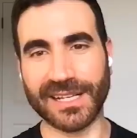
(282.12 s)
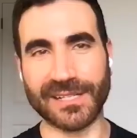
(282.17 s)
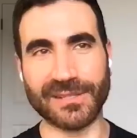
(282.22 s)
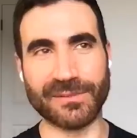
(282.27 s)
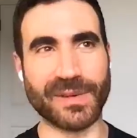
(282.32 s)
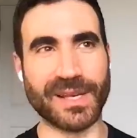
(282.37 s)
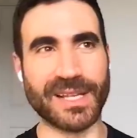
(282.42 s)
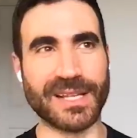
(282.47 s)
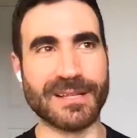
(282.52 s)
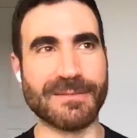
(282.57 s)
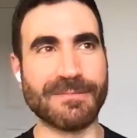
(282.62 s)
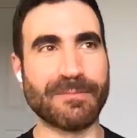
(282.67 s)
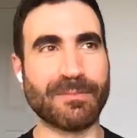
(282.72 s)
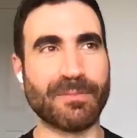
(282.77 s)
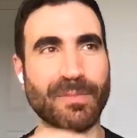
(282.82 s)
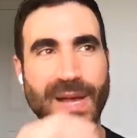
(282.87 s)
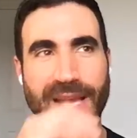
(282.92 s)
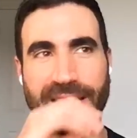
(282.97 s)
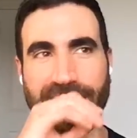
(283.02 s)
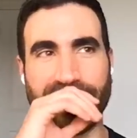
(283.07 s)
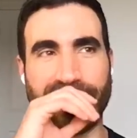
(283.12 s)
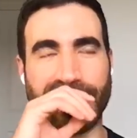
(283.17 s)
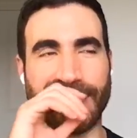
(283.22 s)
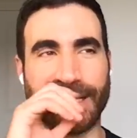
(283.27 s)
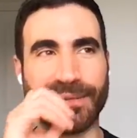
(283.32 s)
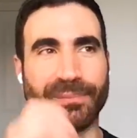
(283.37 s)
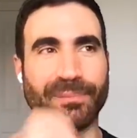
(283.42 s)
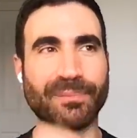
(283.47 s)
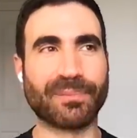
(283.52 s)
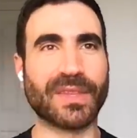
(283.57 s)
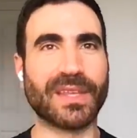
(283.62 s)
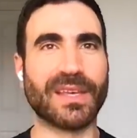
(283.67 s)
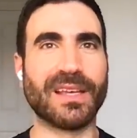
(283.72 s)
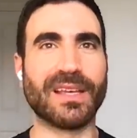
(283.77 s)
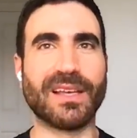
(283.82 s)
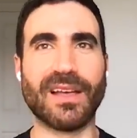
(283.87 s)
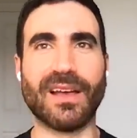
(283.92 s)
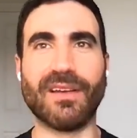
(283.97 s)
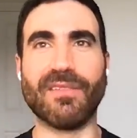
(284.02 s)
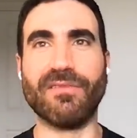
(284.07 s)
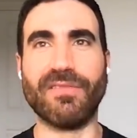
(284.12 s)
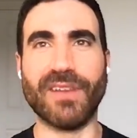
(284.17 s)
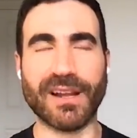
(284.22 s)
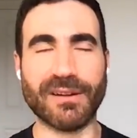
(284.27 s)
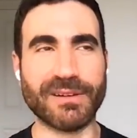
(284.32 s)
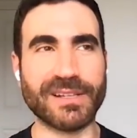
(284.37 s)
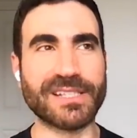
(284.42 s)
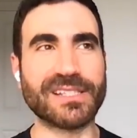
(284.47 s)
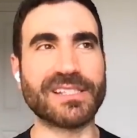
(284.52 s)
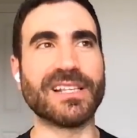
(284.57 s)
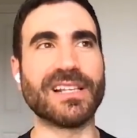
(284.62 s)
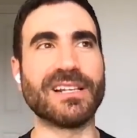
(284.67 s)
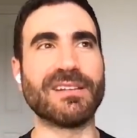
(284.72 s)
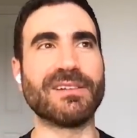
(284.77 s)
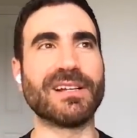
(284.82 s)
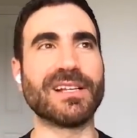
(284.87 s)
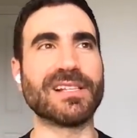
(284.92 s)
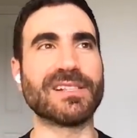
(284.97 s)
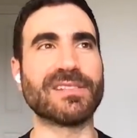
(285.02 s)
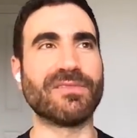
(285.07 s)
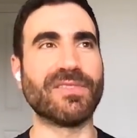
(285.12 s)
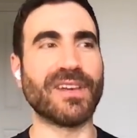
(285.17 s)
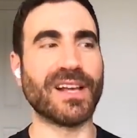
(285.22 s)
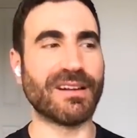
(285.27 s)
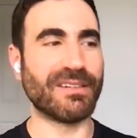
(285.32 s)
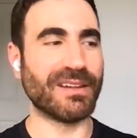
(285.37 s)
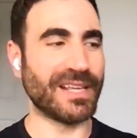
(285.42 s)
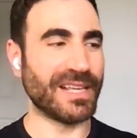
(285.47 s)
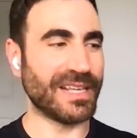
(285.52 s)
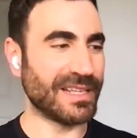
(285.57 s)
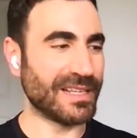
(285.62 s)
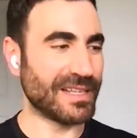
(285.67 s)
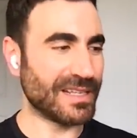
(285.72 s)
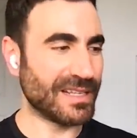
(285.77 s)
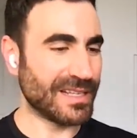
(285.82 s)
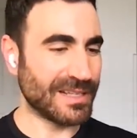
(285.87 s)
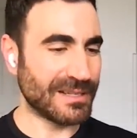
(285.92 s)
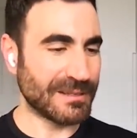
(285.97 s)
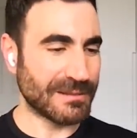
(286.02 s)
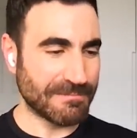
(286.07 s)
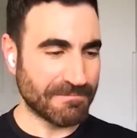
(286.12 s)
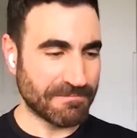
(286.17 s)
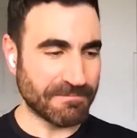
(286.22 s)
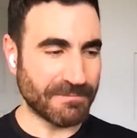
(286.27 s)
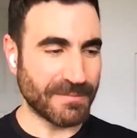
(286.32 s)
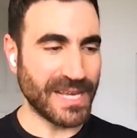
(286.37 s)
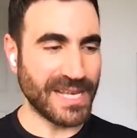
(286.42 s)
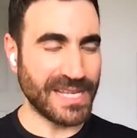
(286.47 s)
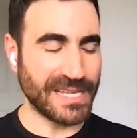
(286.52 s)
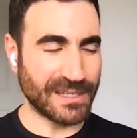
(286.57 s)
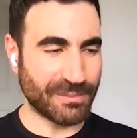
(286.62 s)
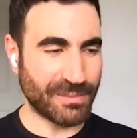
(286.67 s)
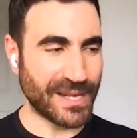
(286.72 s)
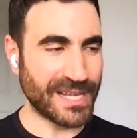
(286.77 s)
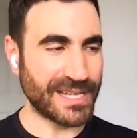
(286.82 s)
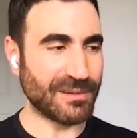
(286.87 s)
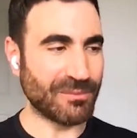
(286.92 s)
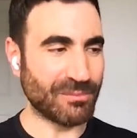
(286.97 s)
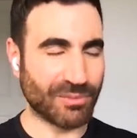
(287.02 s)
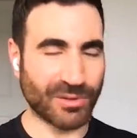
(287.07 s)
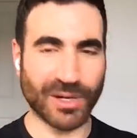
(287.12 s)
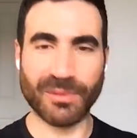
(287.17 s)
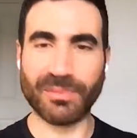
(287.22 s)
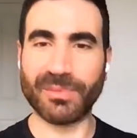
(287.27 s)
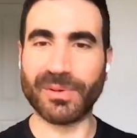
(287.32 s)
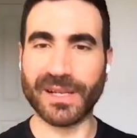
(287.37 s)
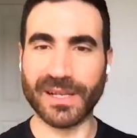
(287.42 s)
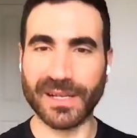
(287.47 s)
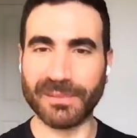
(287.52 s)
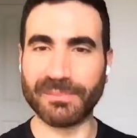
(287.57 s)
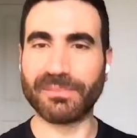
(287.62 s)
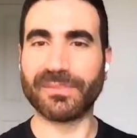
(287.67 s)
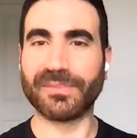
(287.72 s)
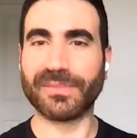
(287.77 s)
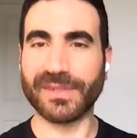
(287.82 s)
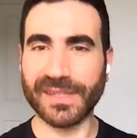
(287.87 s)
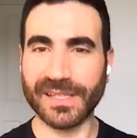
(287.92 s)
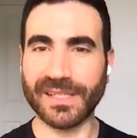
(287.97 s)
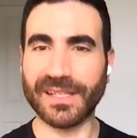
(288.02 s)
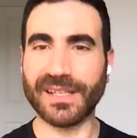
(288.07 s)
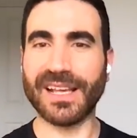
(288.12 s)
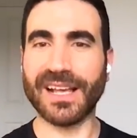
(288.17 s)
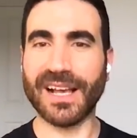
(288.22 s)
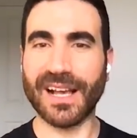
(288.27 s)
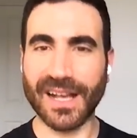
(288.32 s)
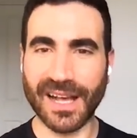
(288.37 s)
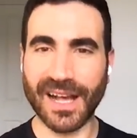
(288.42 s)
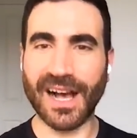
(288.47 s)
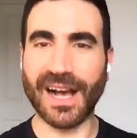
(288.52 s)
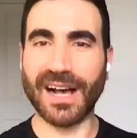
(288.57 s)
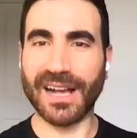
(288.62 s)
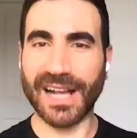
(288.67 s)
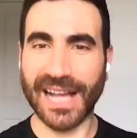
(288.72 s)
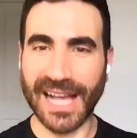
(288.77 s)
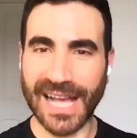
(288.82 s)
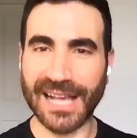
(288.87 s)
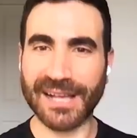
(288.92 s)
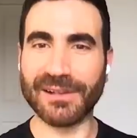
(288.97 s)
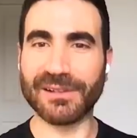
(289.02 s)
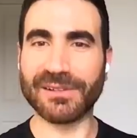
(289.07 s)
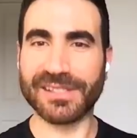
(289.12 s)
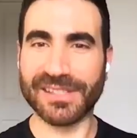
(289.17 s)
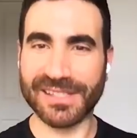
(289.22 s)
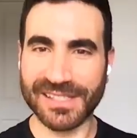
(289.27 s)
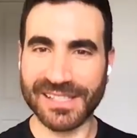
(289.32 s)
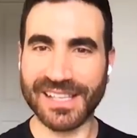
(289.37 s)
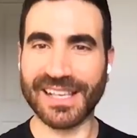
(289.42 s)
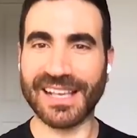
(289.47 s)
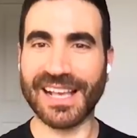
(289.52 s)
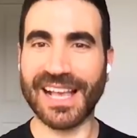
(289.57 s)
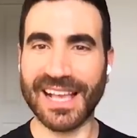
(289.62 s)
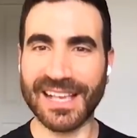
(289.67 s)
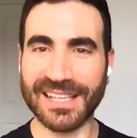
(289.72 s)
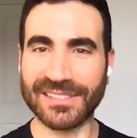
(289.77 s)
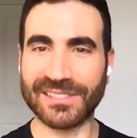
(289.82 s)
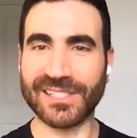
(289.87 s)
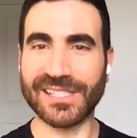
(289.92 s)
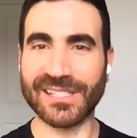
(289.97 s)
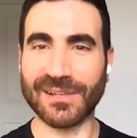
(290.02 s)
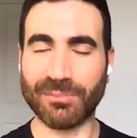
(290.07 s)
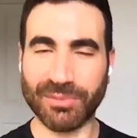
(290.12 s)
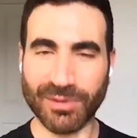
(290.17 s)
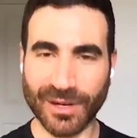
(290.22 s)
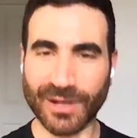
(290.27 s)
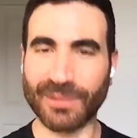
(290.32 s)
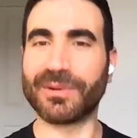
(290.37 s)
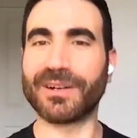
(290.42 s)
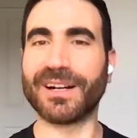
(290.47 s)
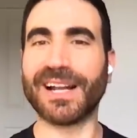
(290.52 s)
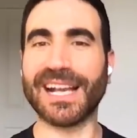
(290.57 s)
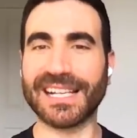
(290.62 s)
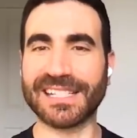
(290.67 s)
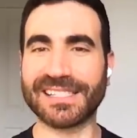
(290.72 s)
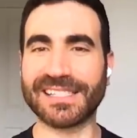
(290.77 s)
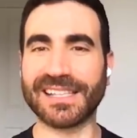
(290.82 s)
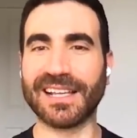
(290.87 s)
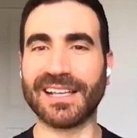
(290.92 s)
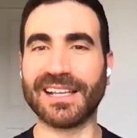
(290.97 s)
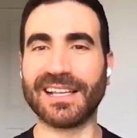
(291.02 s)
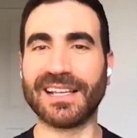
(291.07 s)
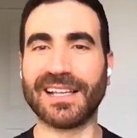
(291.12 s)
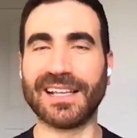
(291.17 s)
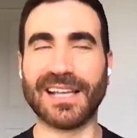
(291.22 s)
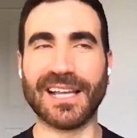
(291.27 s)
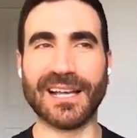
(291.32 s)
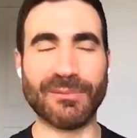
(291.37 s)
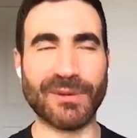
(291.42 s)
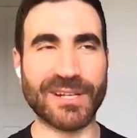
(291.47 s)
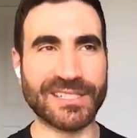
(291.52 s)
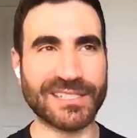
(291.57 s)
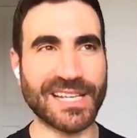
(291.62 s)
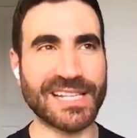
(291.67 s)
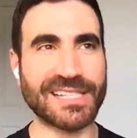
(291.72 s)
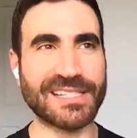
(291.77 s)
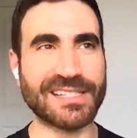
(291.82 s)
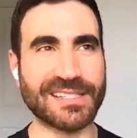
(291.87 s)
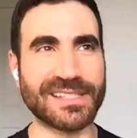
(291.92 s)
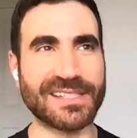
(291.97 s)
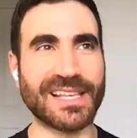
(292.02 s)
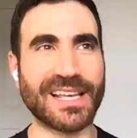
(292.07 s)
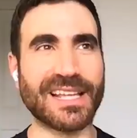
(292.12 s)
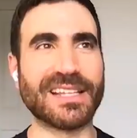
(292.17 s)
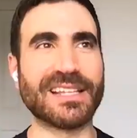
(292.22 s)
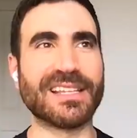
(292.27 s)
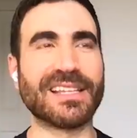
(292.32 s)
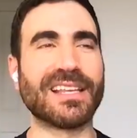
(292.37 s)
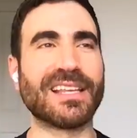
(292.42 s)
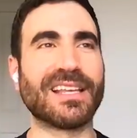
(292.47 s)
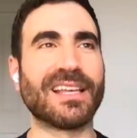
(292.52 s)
has been making very serious, very independent, proper art house. She's a proper actor. And when Jason said,